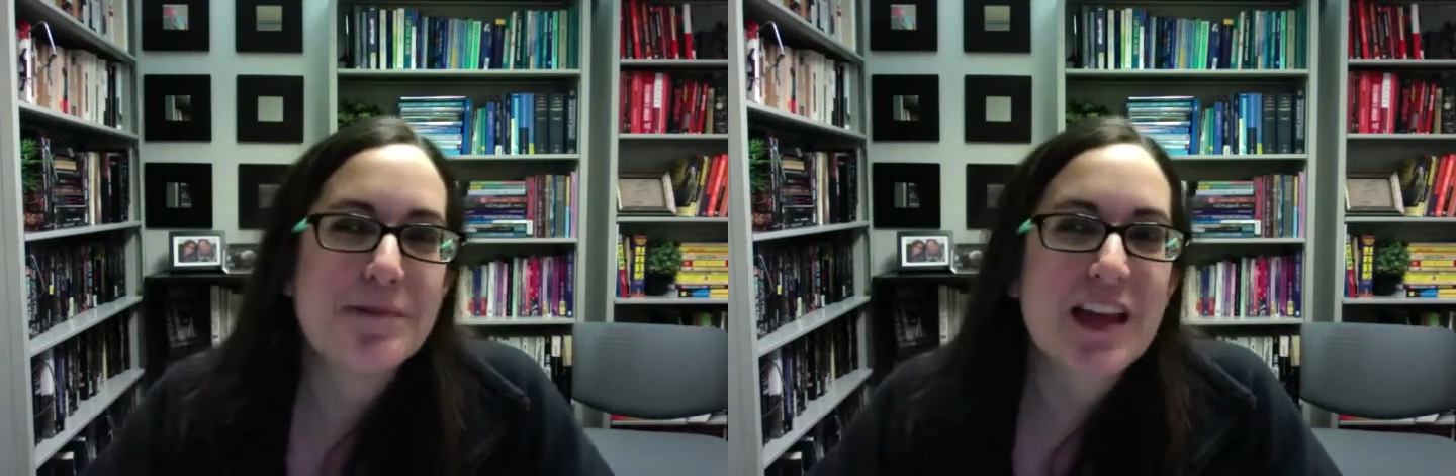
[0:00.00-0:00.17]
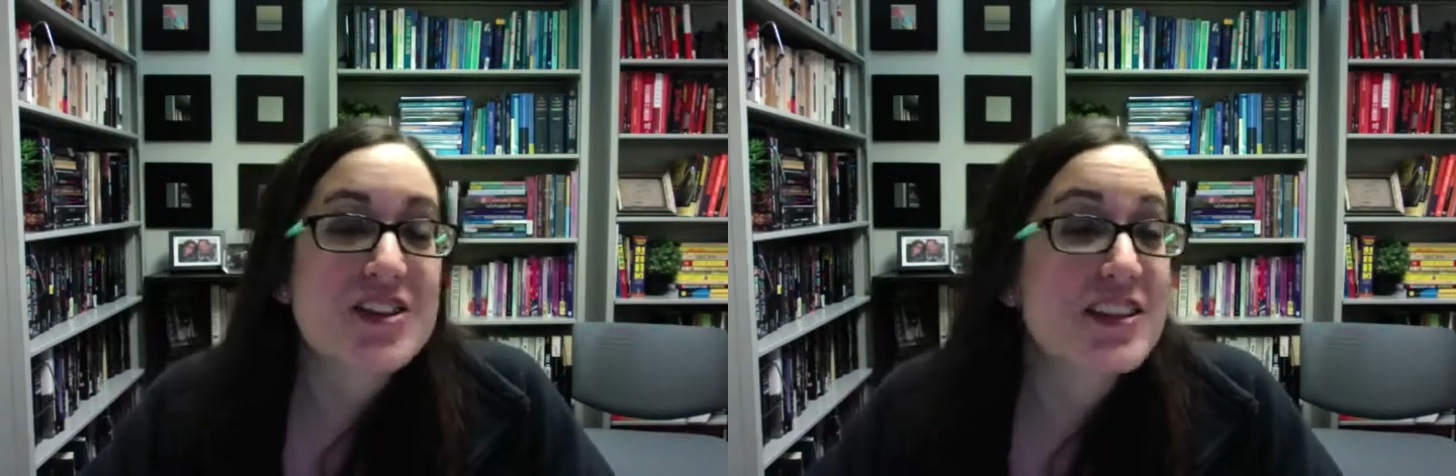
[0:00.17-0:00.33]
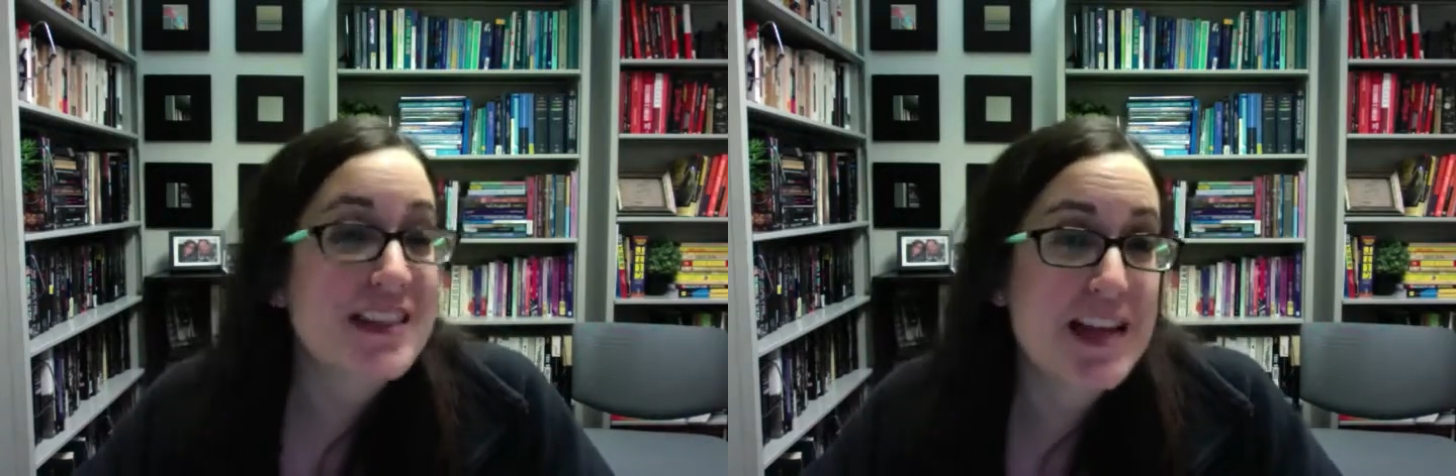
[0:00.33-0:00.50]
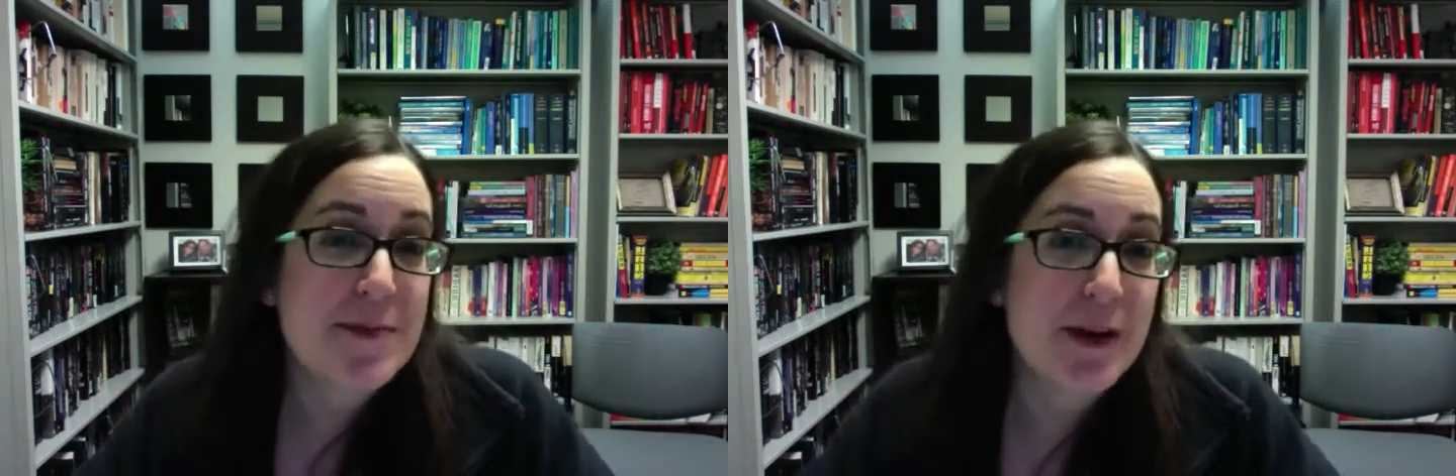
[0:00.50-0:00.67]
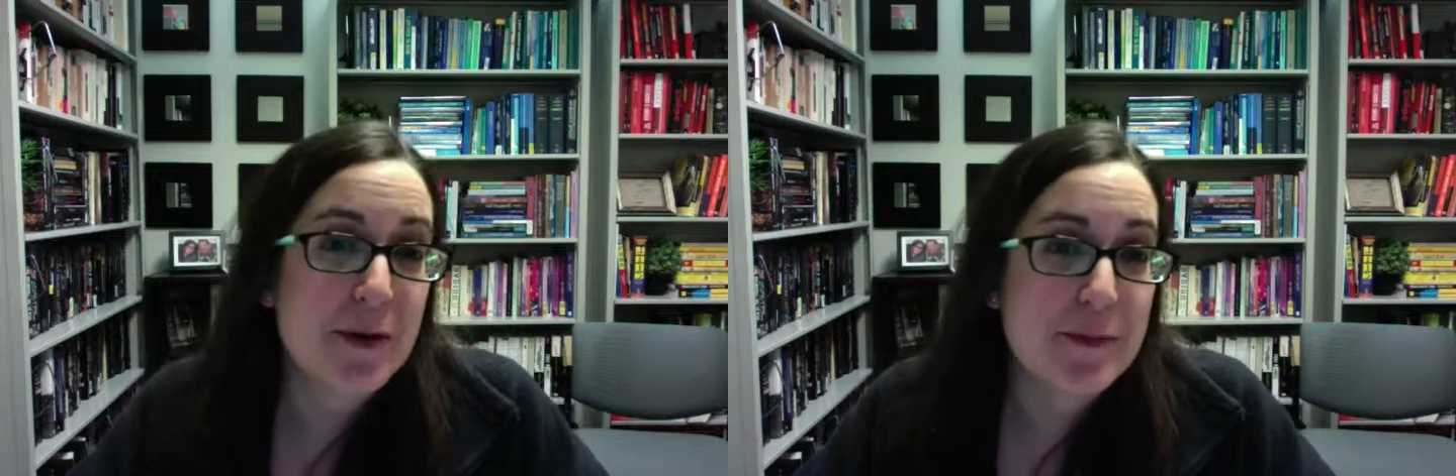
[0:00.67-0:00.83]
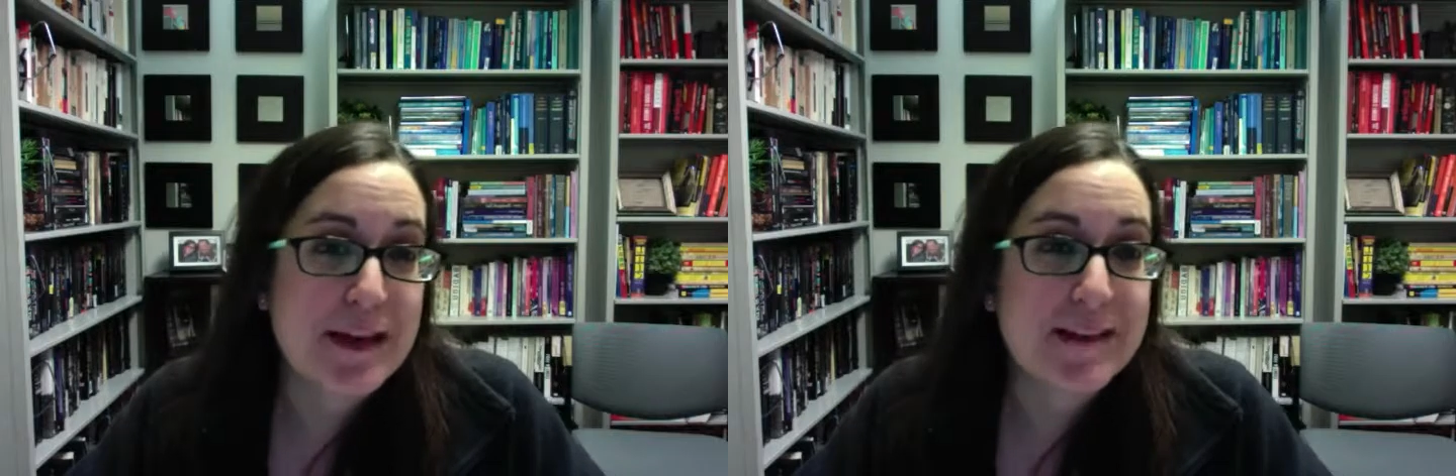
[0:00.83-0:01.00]
Just
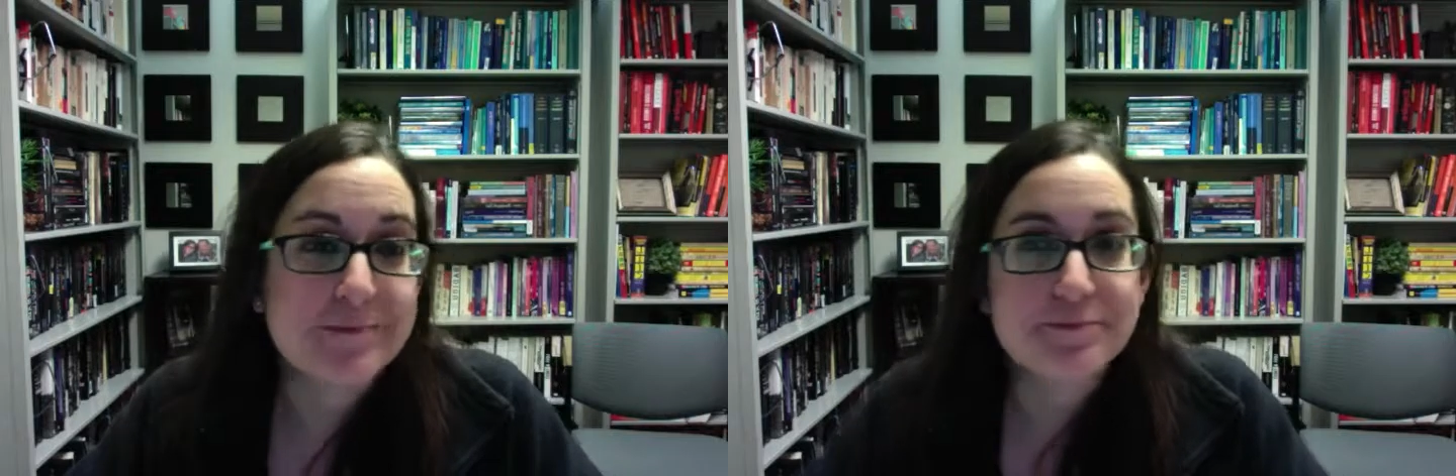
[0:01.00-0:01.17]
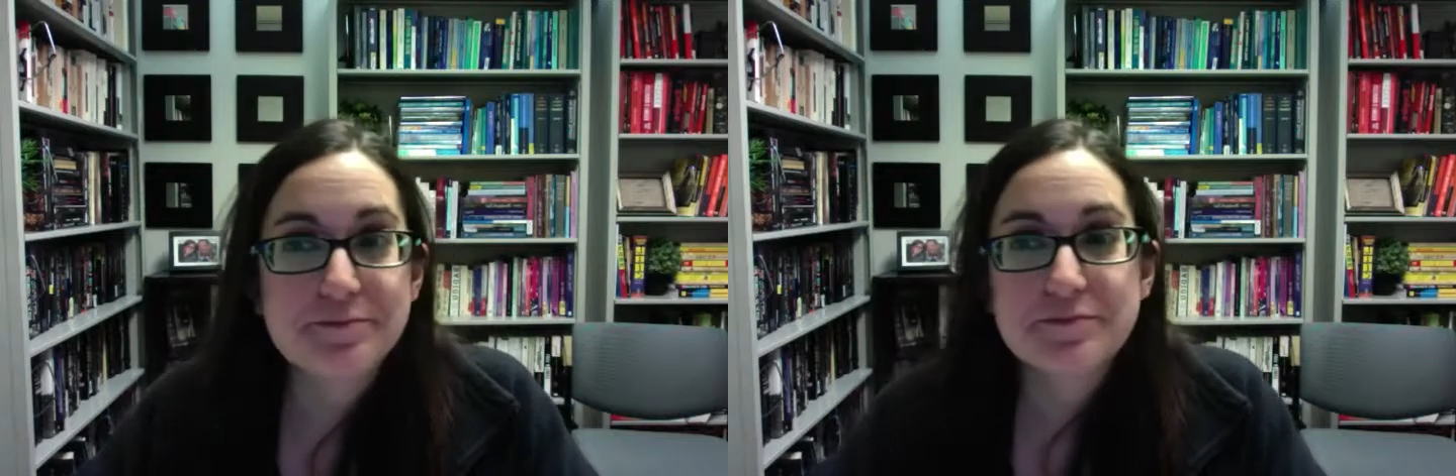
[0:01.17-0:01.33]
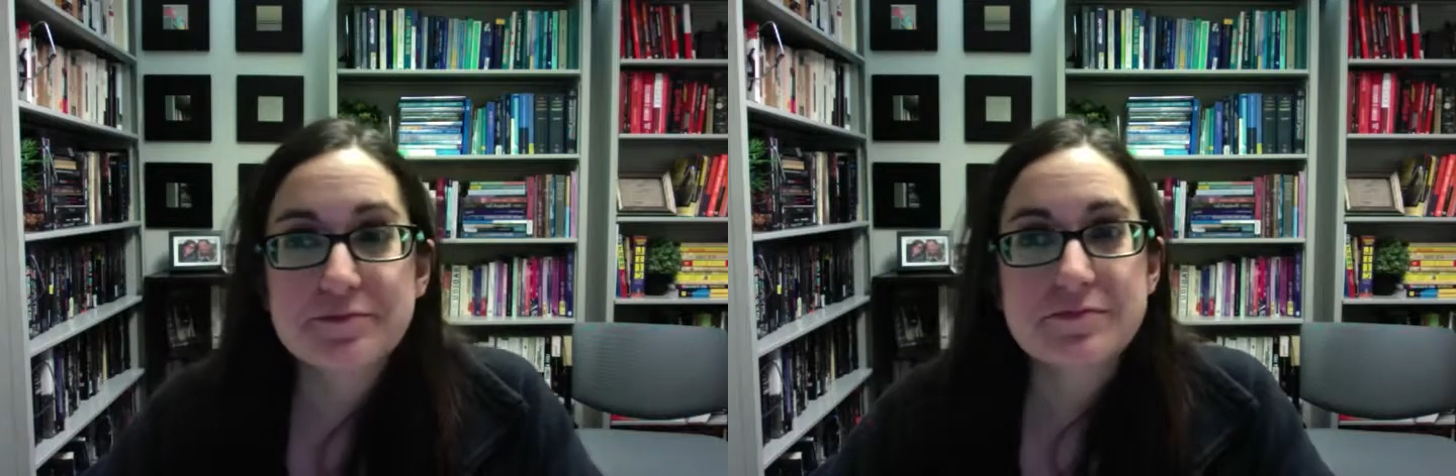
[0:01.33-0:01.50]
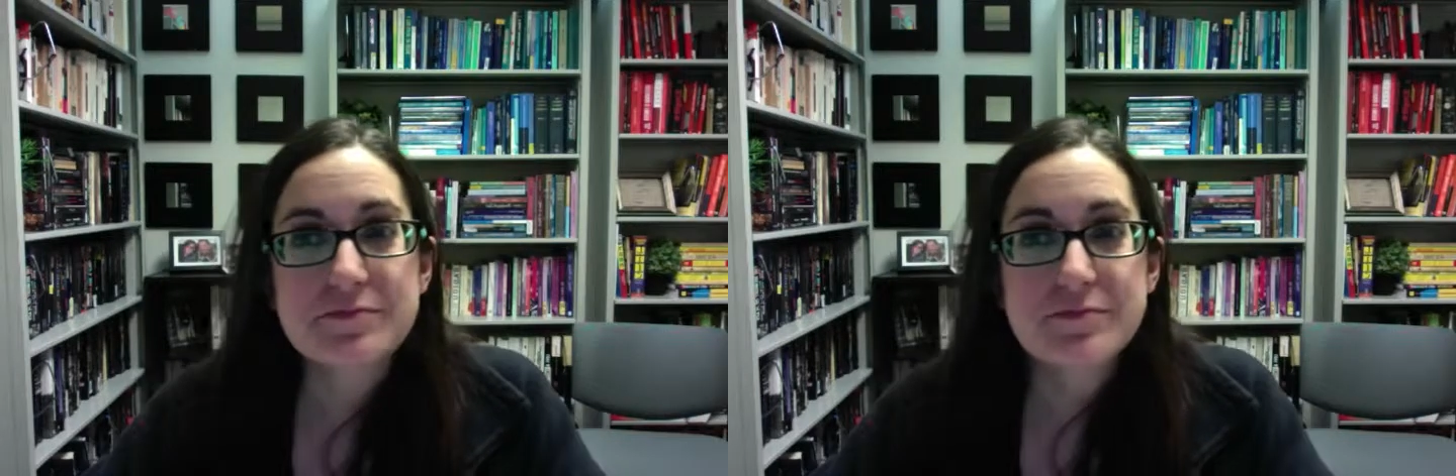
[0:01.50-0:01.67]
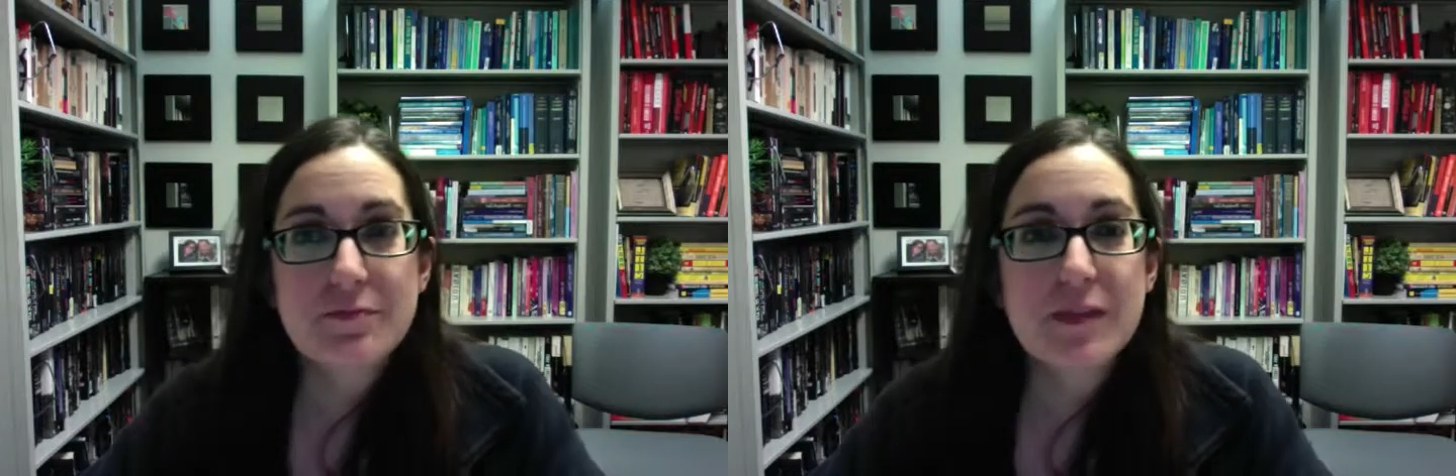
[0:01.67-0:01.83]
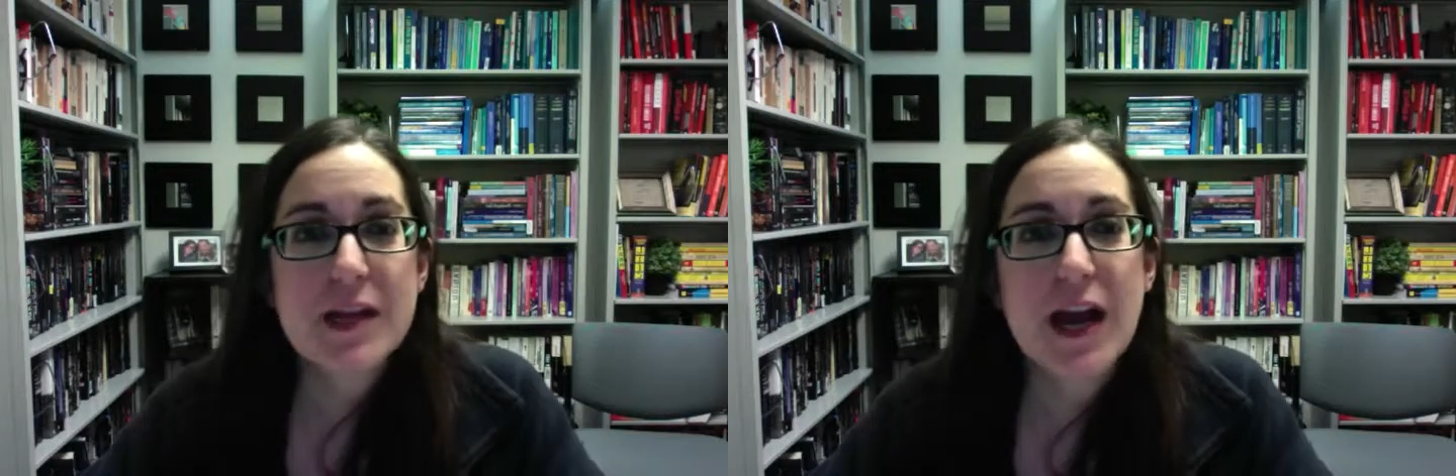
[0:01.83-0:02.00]
email me.
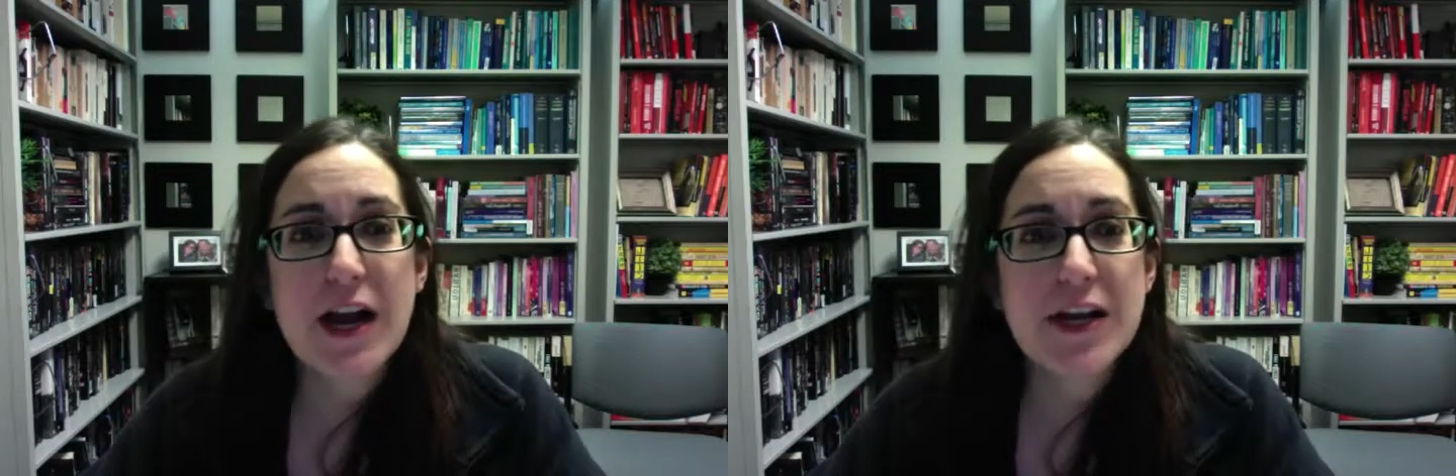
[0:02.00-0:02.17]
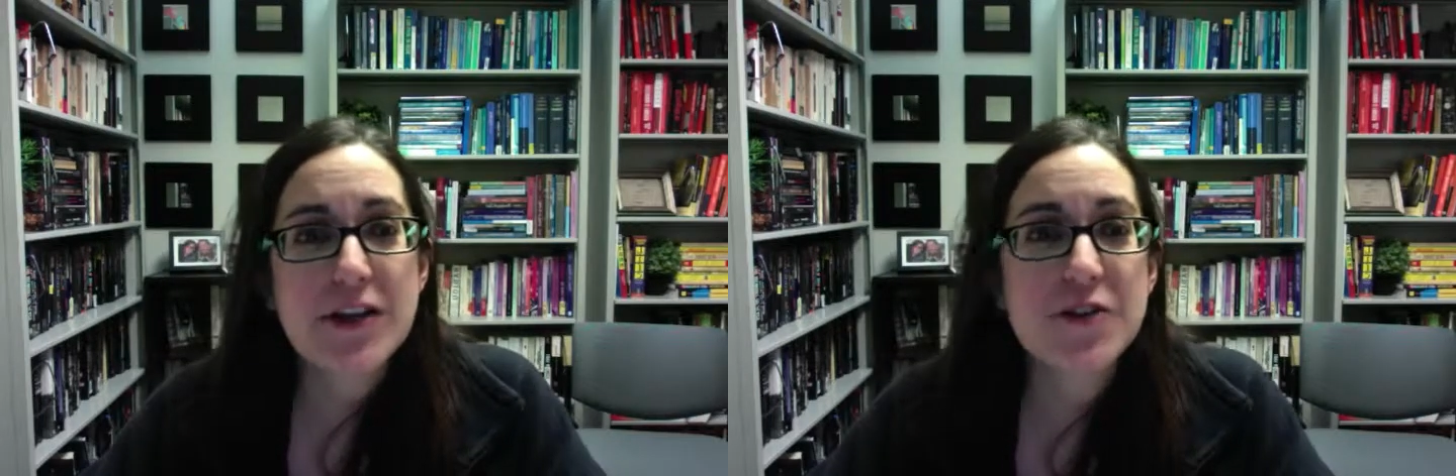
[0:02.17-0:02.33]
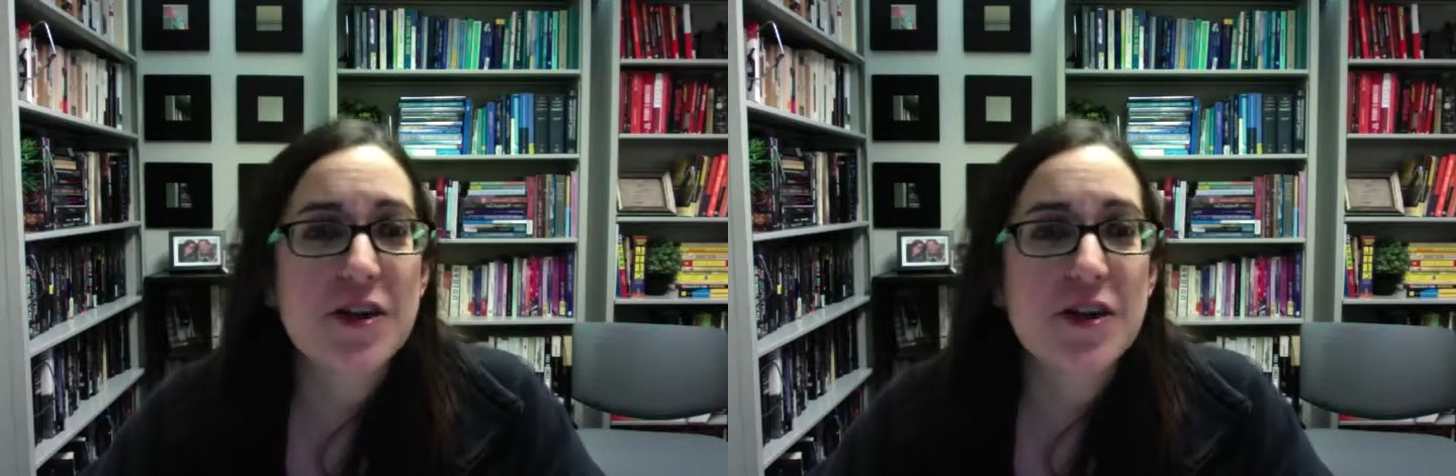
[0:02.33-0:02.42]
You